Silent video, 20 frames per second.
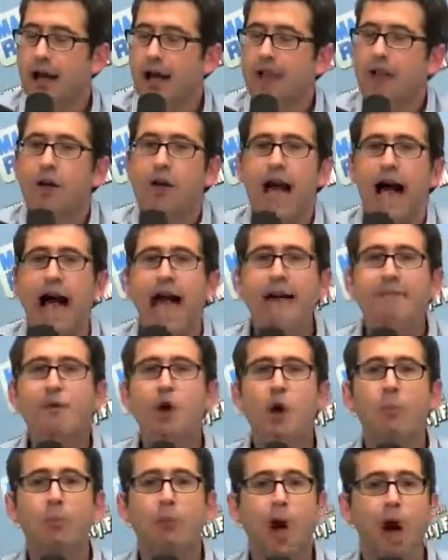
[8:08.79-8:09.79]
Look, I have
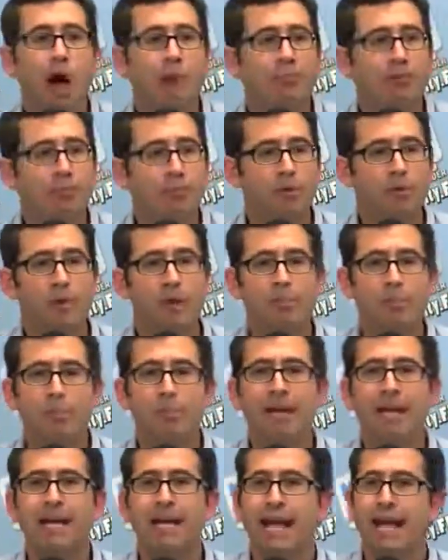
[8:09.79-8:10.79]
no problem with people
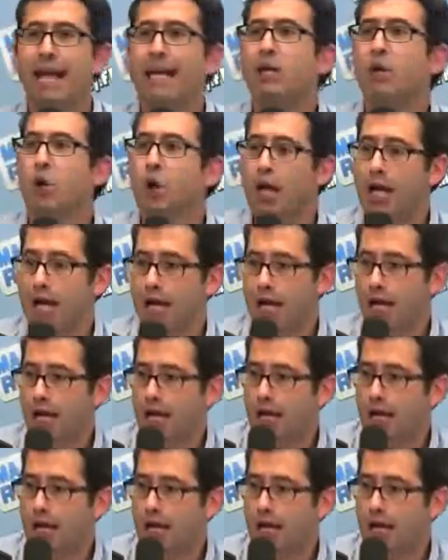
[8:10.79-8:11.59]
being ignorant,